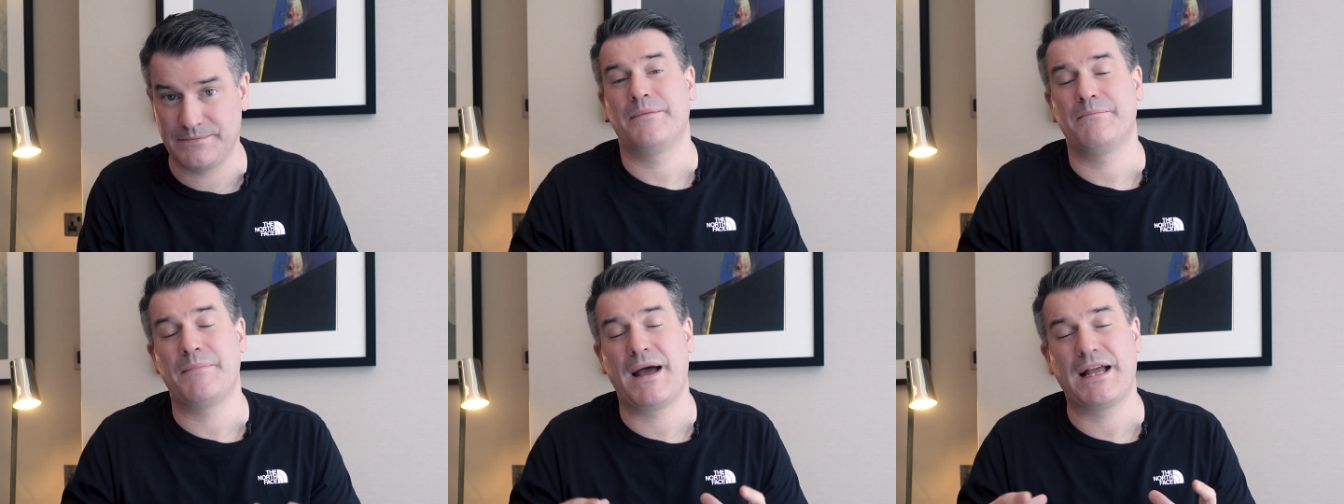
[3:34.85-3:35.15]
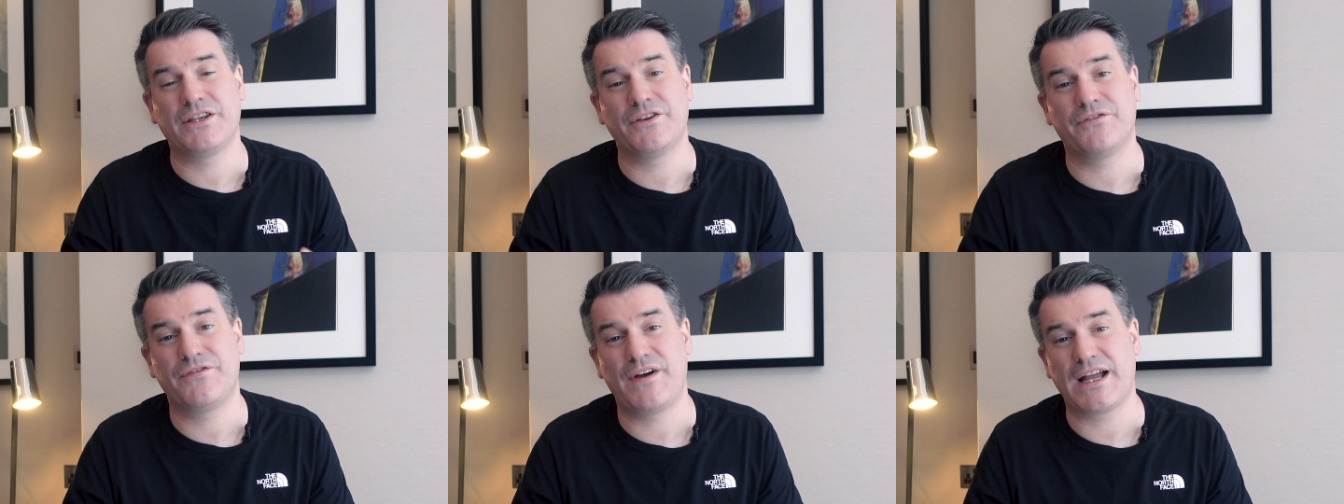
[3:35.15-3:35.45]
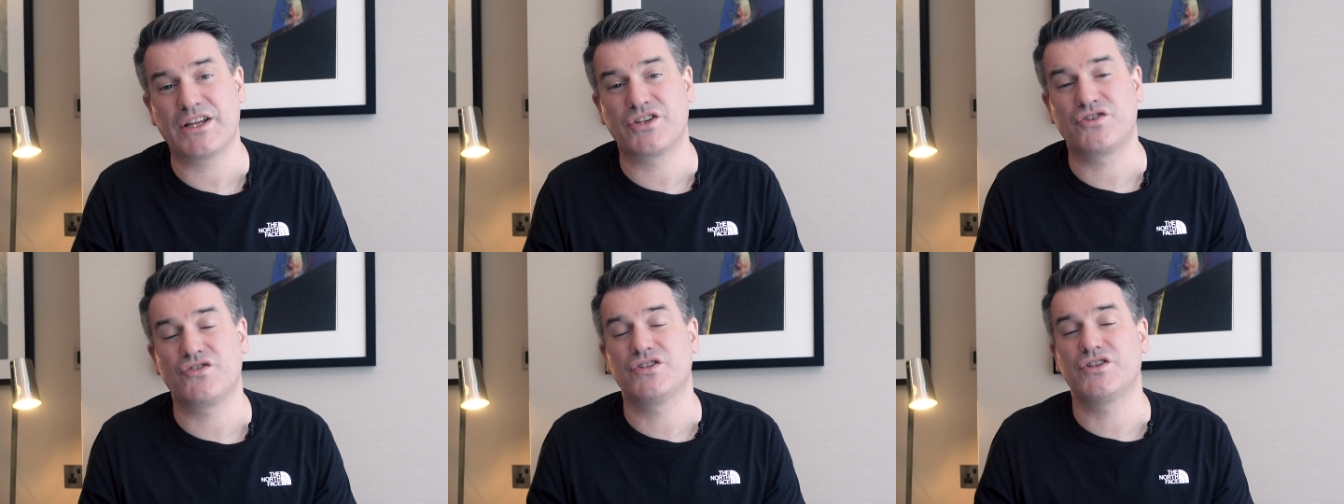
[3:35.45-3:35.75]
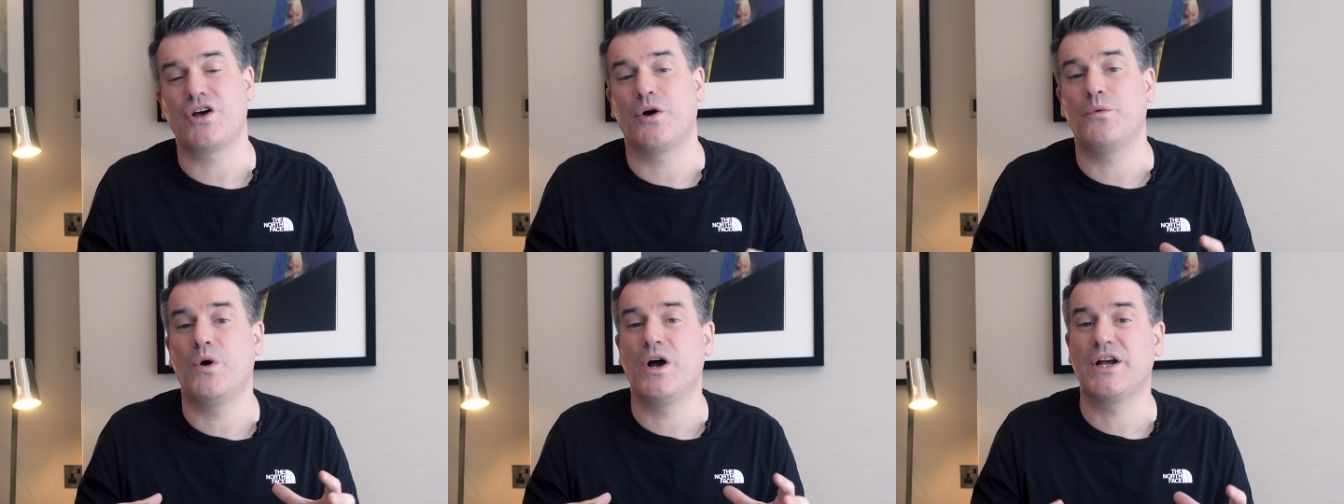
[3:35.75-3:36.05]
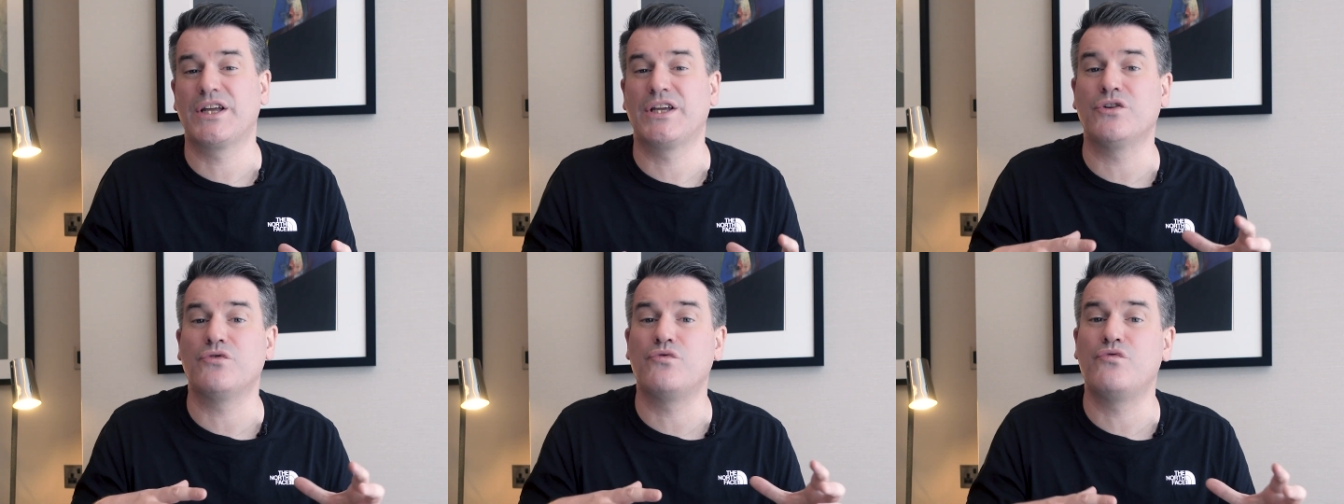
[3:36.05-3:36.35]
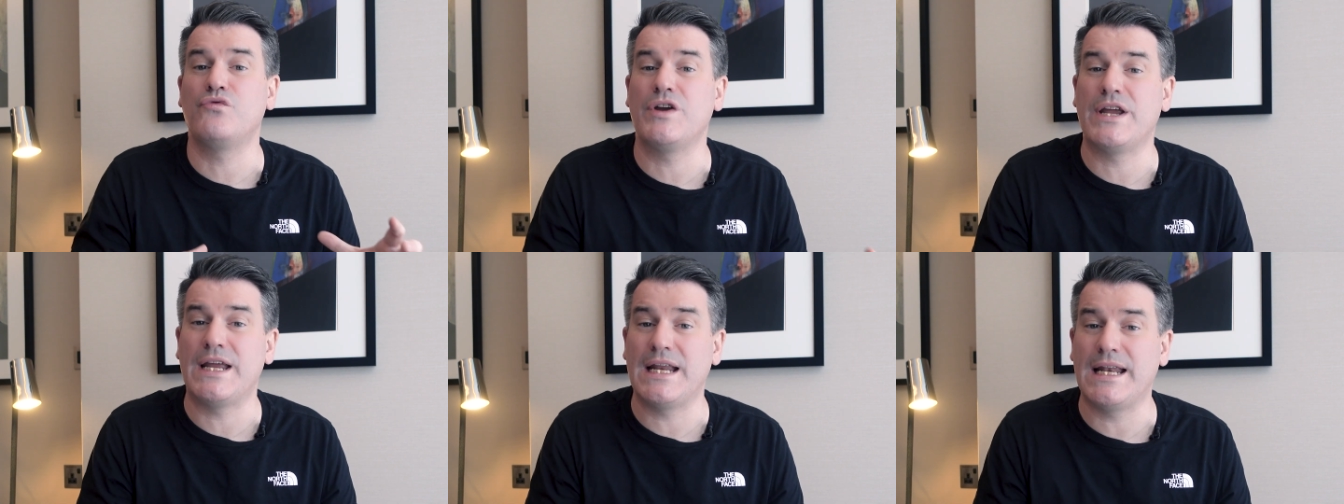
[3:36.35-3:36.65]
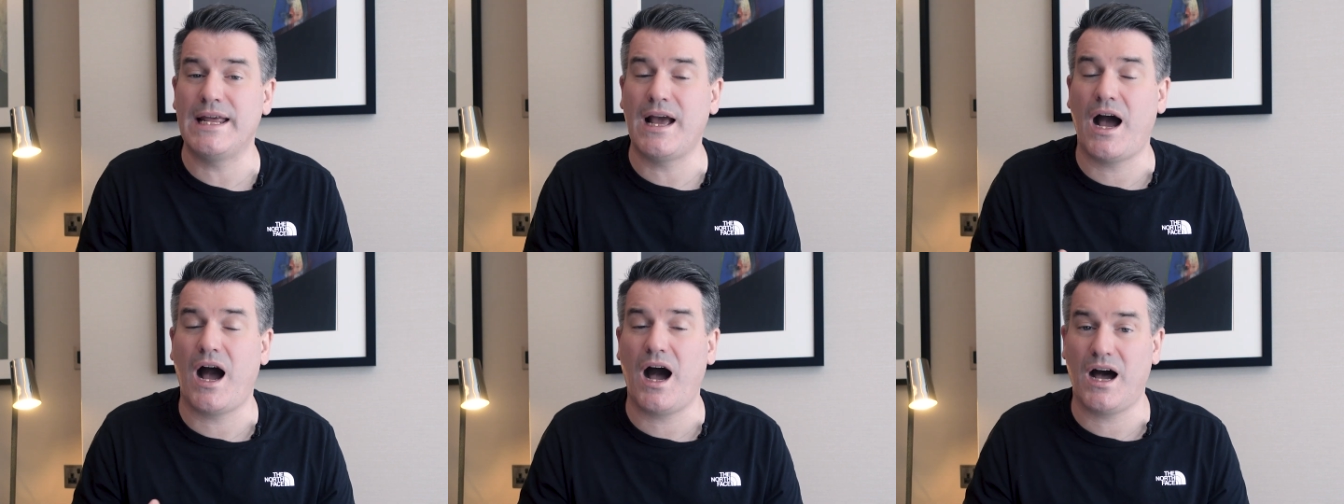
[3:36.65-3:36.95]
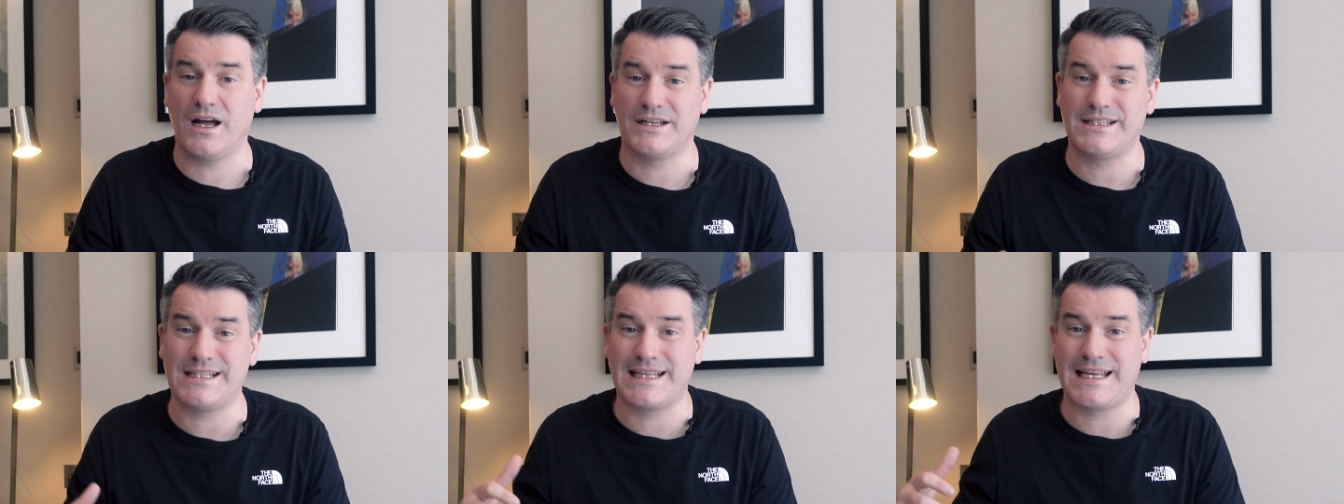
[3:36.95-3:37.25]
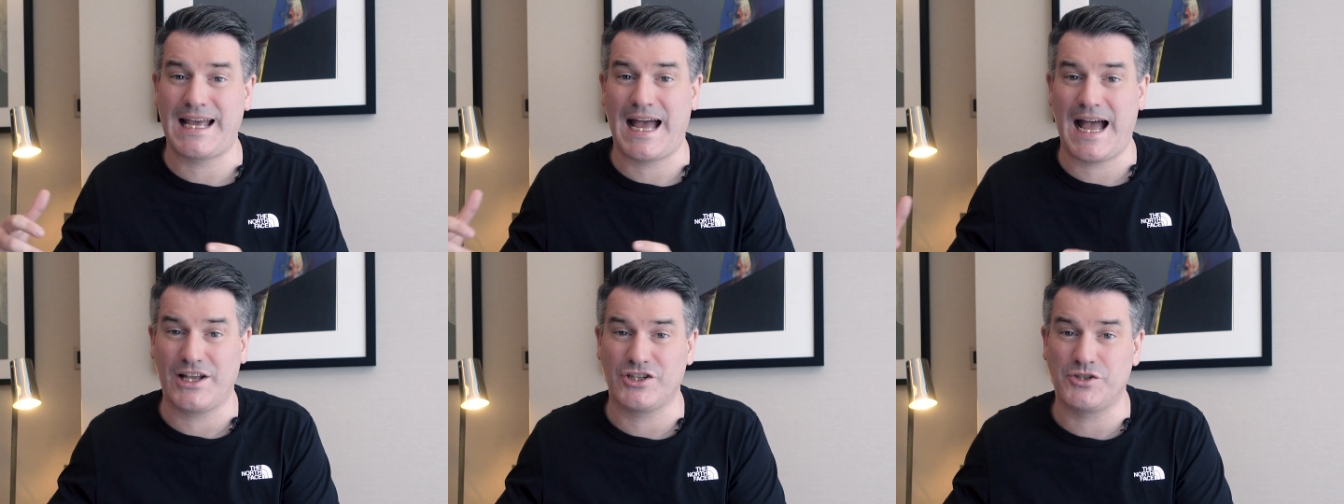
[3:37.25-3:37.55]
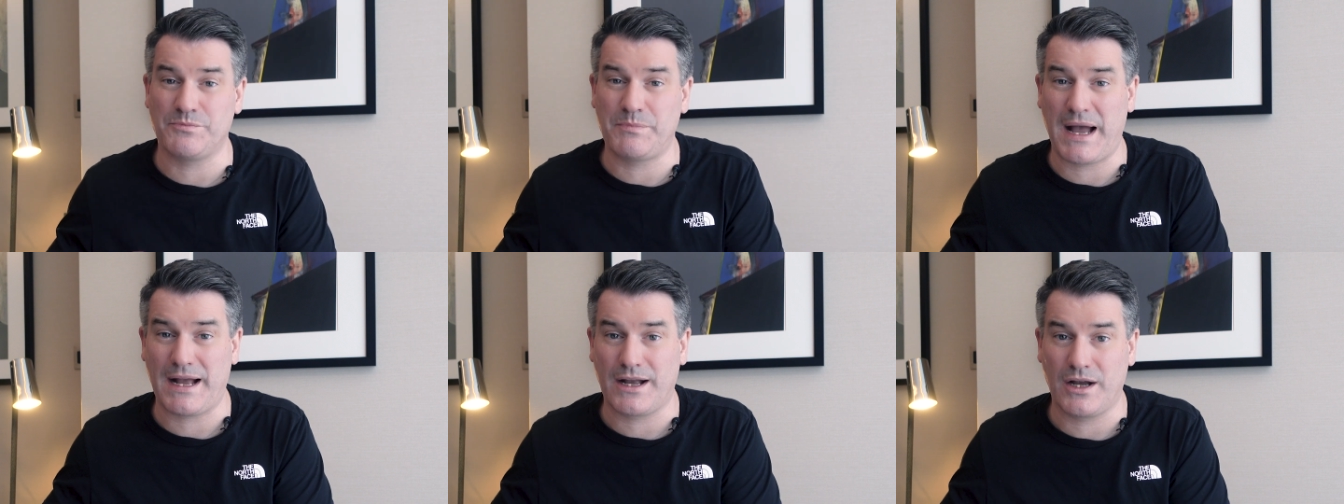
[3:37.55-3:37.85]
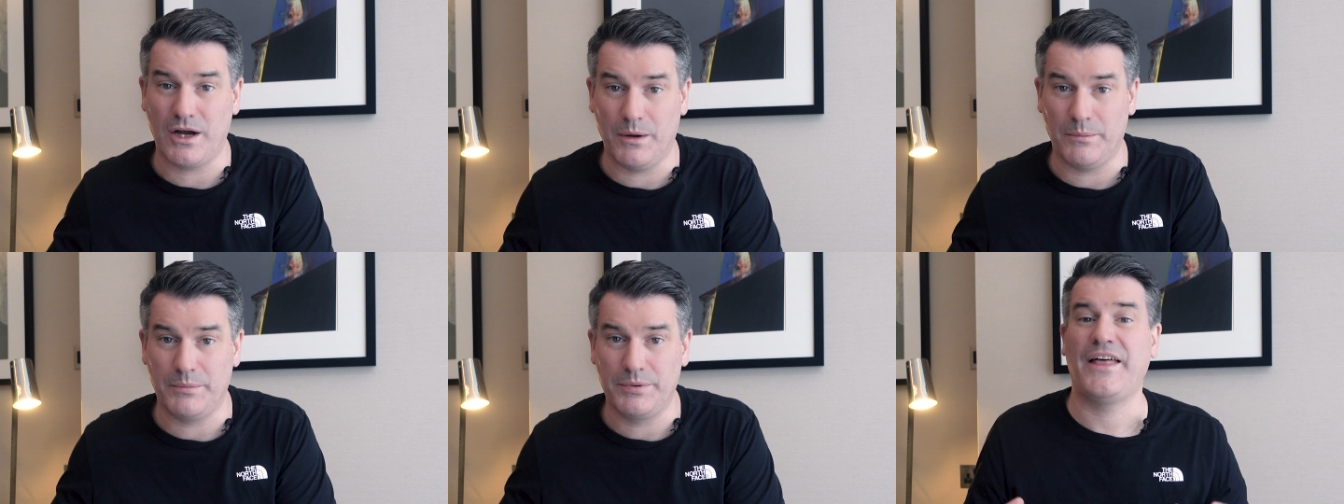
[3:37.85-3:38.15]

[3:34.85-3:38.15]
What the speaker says: and manufacturers are working really hard to catch back up,